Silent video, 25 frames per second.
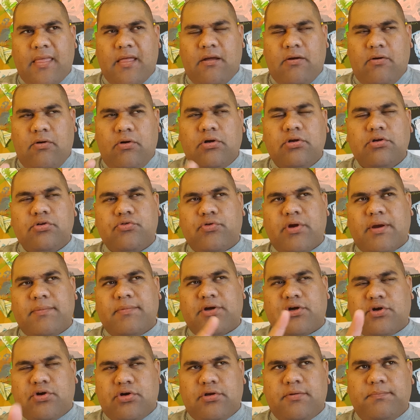Auckland Grammar
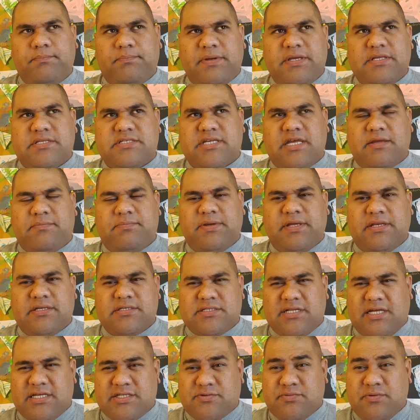couldn't beat St. Peter's
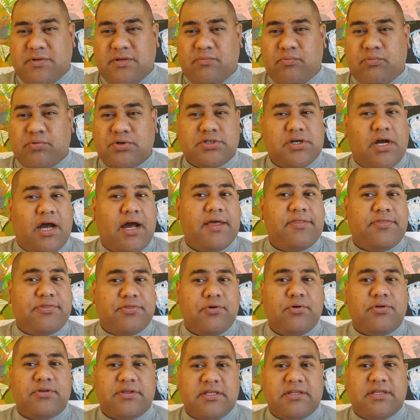last week, which I
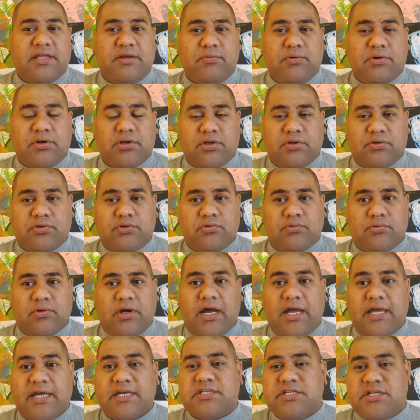thought that they were going to do.
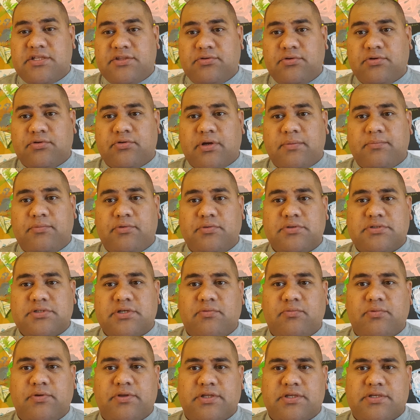I actually thought Grammar was
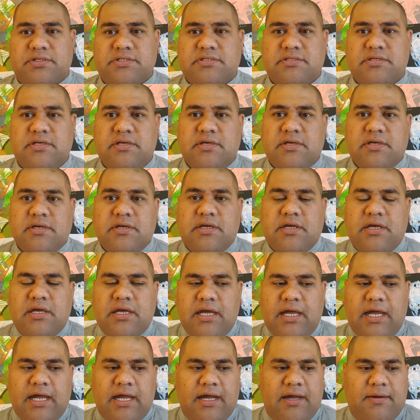going to win this.
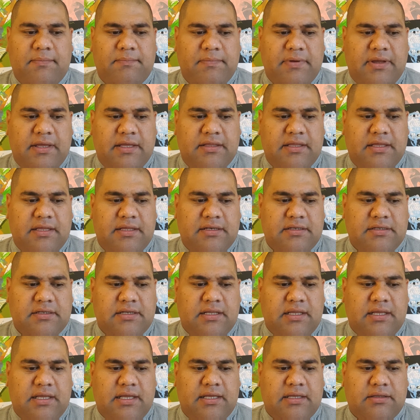And
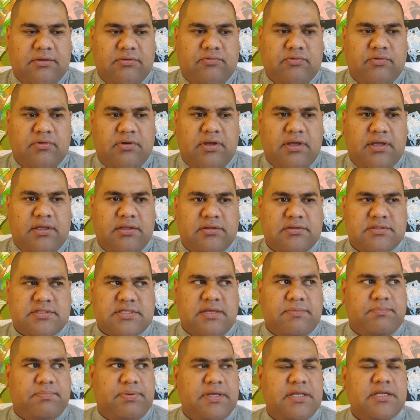
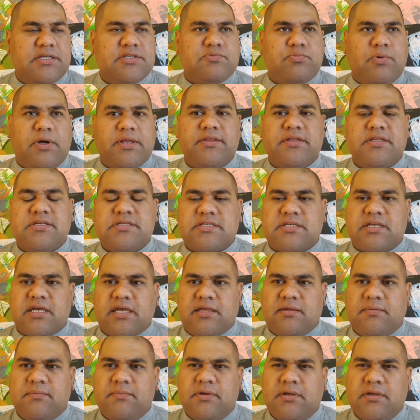St. Peter's won this
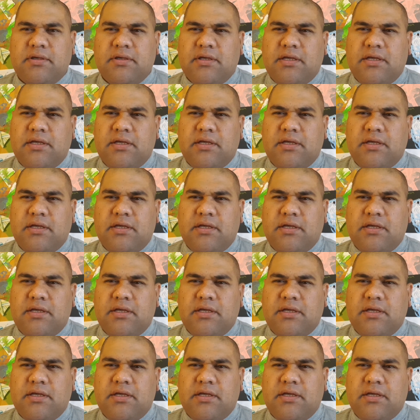game.